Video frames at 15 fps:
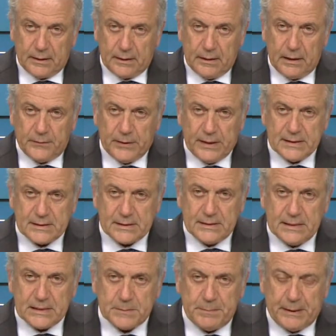Dear friends,
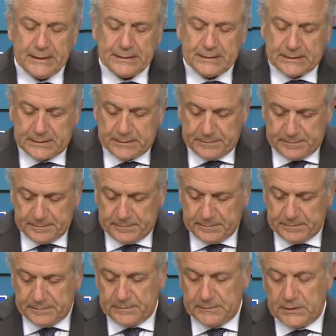despite
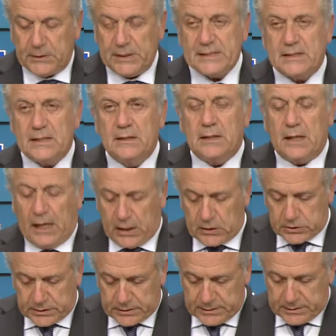recent harsh